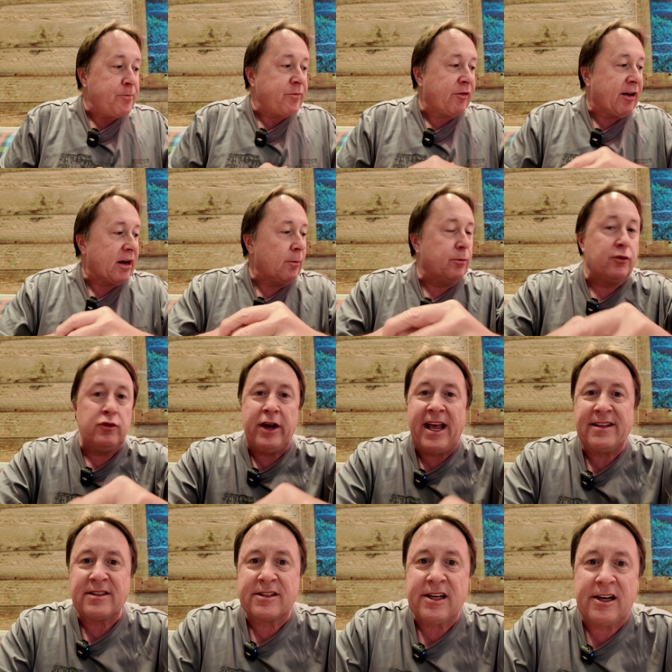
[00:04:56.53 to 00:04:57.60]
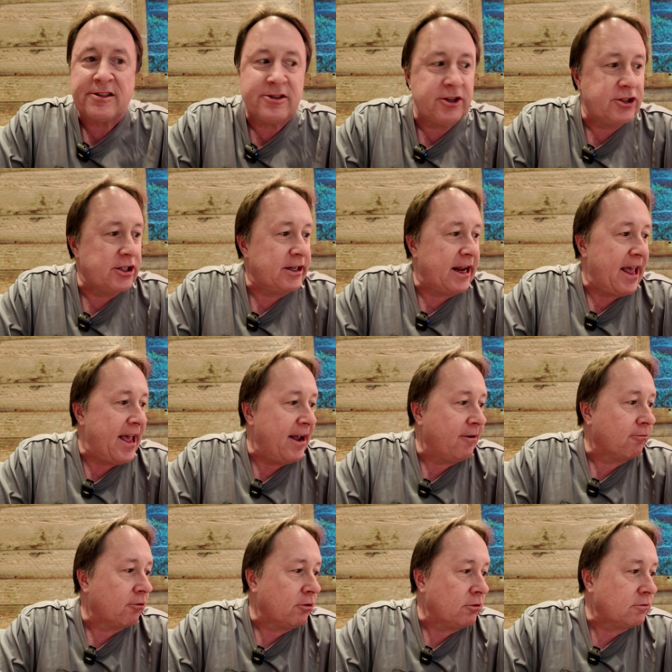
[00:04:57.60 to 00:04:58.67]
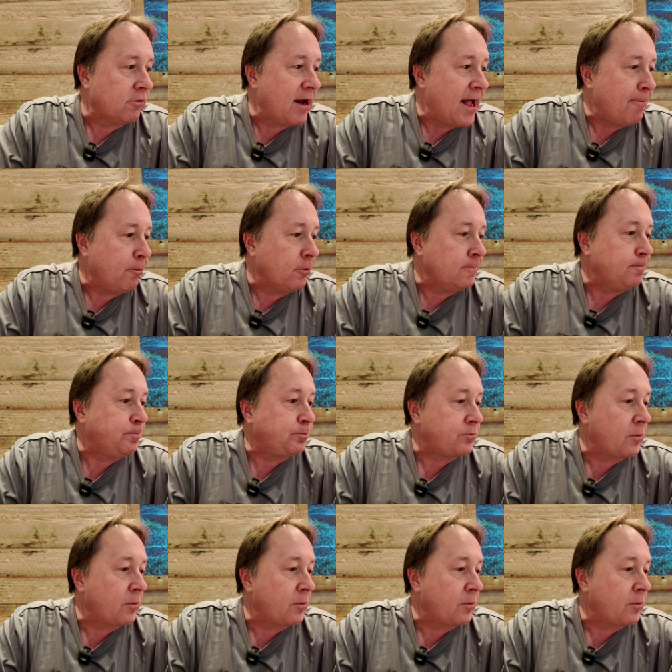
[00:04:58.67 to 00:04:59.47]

It's like a boudin sausage in an egg roll wrapper.